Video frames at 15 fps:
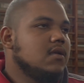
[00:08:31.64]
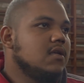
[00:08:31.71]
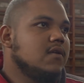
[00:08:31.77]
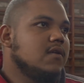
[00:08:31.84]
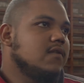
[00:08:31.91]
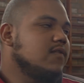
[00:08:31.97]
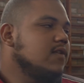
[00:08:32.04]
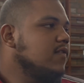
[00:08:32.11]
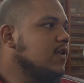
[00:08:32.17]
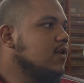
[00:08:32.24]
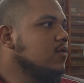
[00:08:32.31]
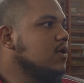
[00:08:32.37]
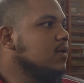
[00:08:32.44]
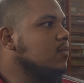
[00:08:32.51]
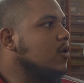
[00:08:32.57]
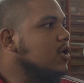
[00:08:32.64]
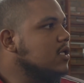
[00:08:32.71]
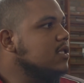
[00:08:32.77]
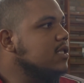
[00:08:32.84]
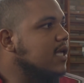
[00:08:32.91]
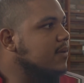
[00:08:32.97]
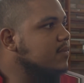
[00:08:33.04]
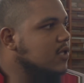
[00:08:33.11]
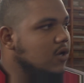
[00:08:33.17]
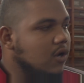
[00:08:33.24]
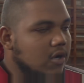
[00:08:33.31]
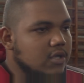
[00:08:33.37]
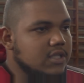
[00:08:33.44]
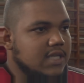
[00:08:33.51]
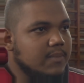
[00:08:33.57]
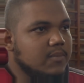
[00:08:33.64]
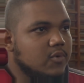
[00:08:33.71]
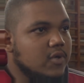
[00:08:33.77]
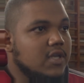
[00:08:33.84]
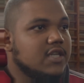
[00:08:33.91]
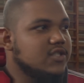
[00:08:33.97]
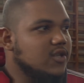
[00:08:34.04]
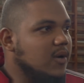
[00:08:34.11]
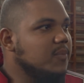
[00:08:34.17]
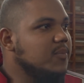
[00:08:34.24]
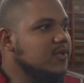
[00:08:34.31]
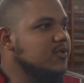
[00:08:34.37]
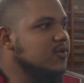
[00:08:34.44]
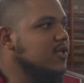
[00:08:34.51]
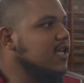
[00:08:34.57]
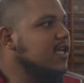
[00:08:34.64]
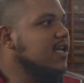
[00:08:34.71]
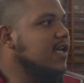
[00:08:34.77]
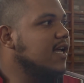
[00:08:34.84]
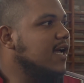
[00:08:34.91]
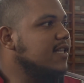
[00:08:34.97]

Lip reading: even if I look in modern time, there are some good examples today.